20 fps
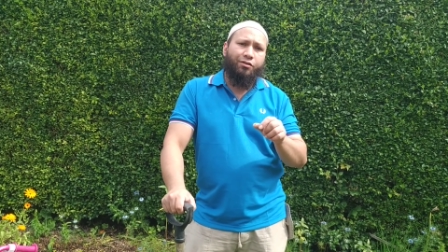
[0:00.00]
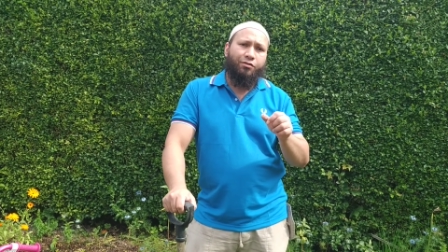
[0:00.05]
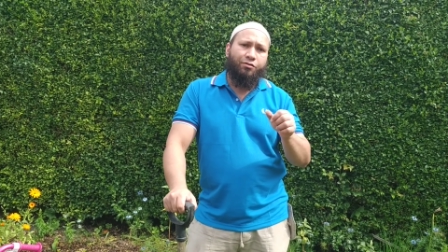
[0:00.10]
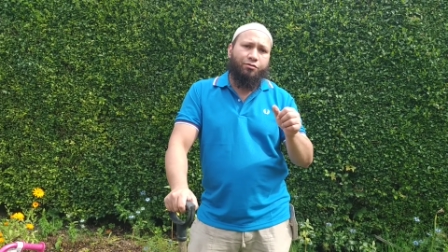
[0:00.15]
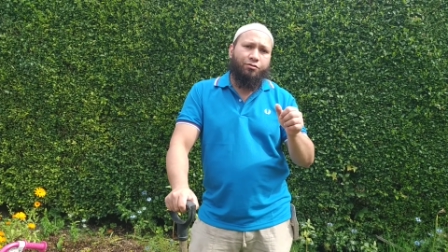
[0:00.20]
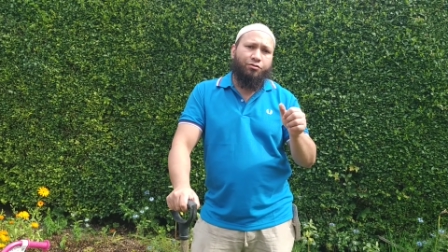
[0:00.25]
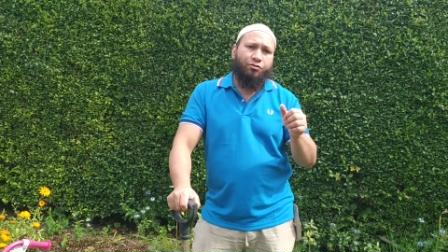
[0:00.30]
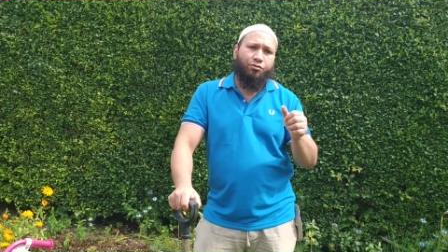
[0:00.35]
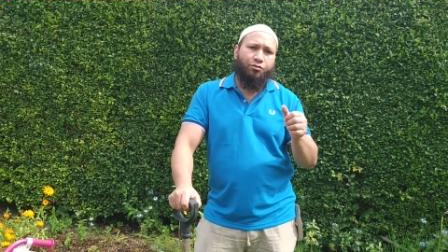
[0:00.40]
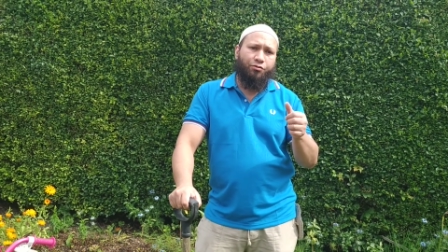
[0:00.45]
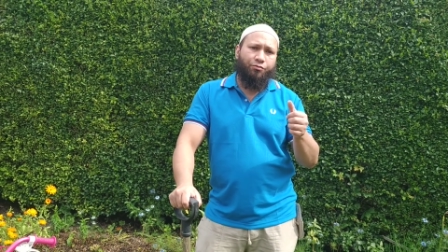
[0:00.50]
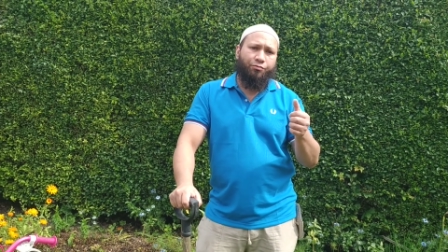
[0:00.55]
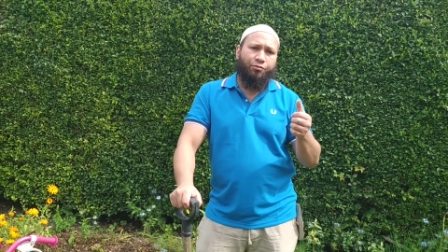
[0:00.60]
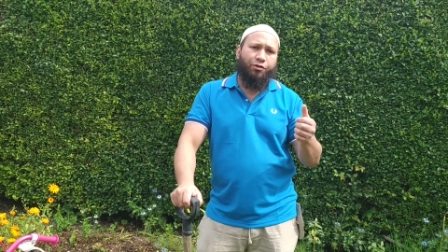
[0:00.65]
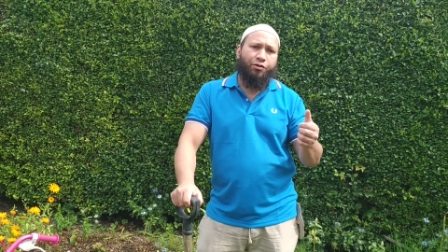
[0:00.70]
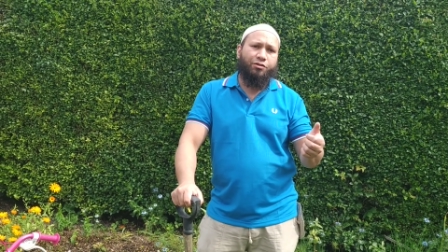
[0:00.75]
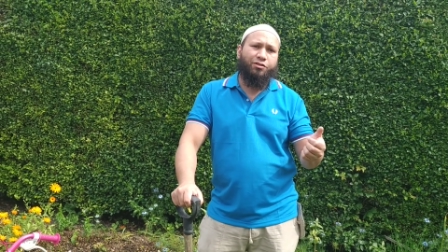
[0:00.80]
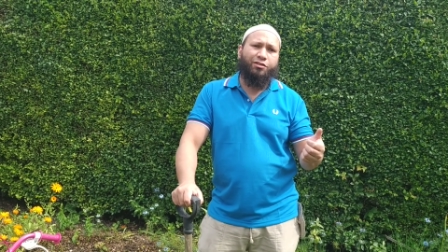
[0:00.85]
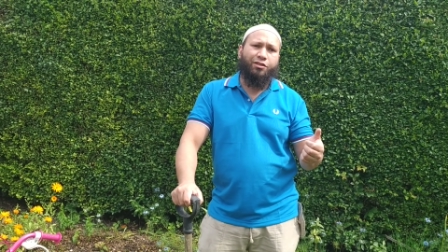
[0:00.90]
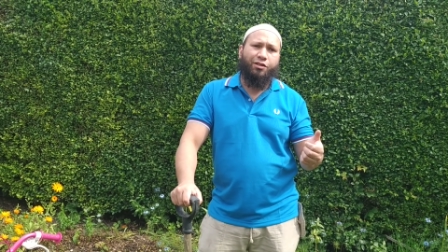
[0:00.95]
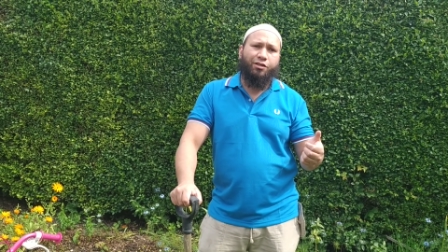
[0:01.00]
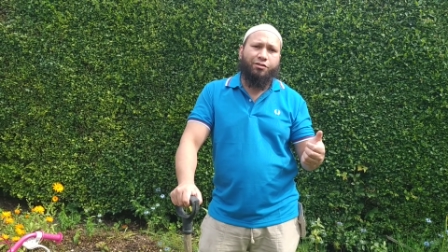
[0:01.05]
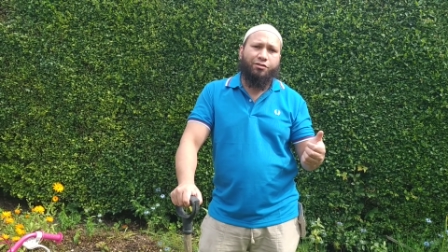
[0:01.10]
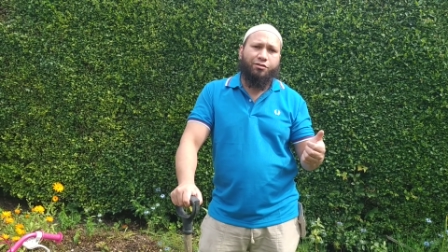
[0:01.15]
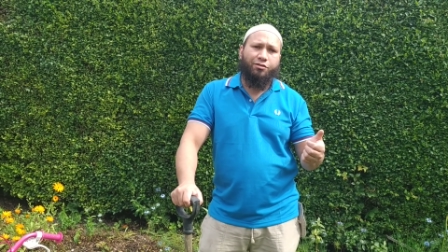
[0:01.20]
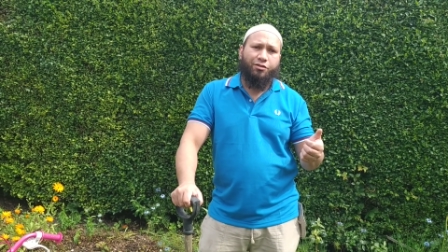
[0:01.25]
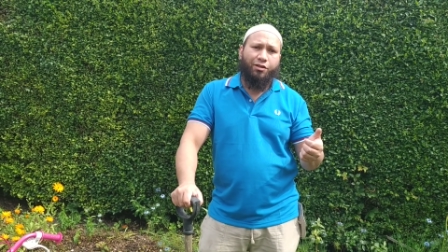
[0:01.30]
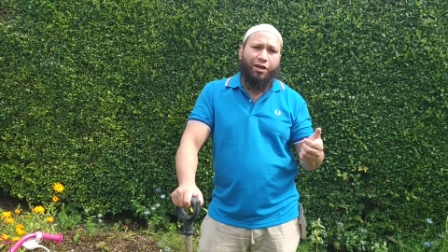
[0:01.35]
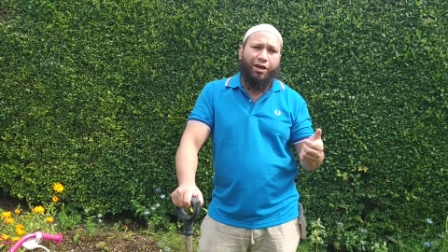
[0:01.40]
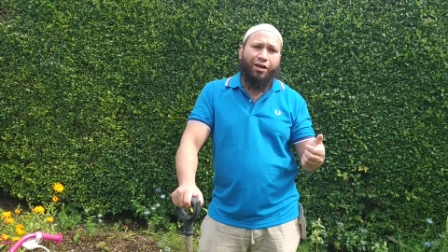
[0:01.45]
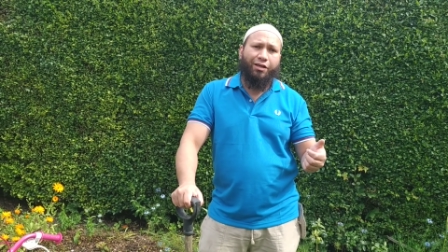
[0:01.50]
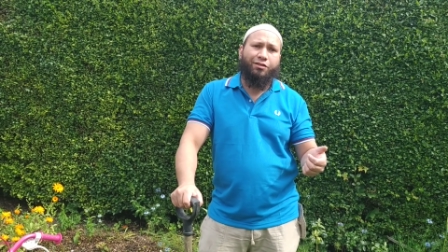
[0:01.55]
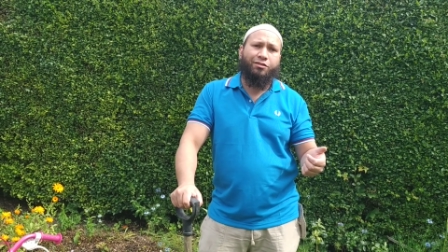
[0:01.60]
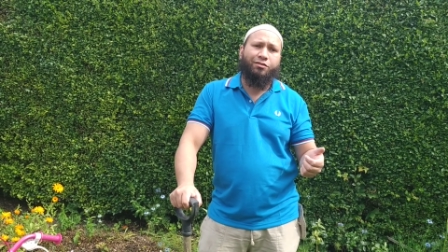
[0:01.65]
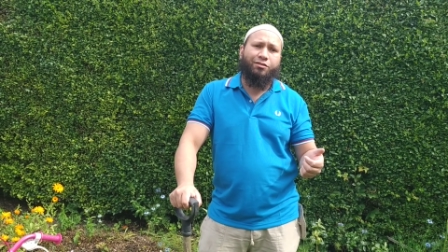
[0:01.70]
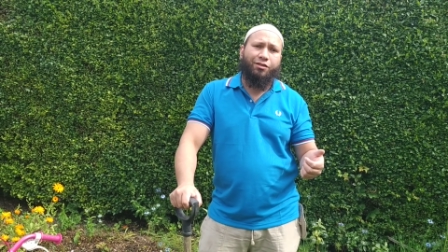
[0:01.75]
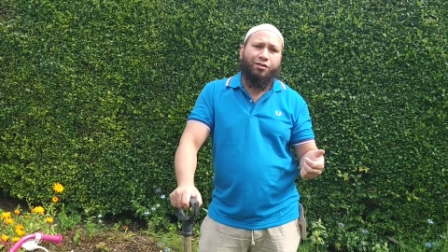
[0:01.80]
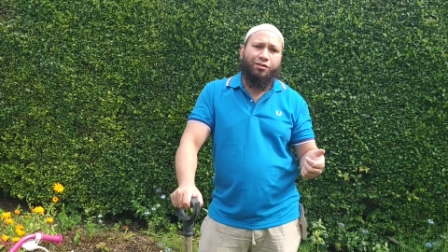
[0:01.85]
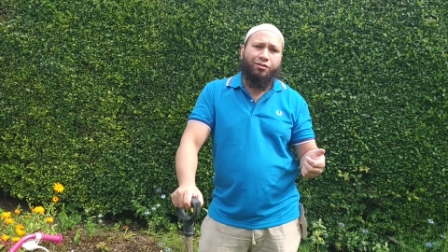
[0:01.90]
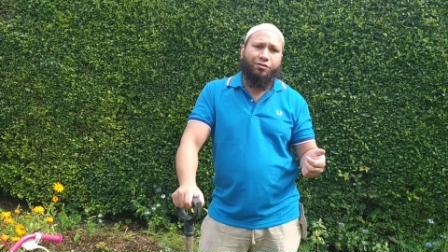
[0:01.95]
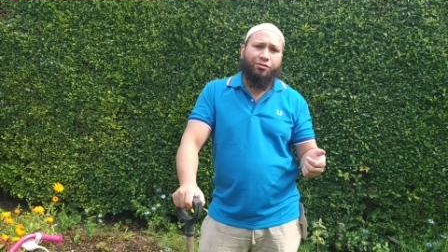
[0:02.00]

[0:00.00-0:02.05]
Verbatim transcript: So the first stage is the egg stage,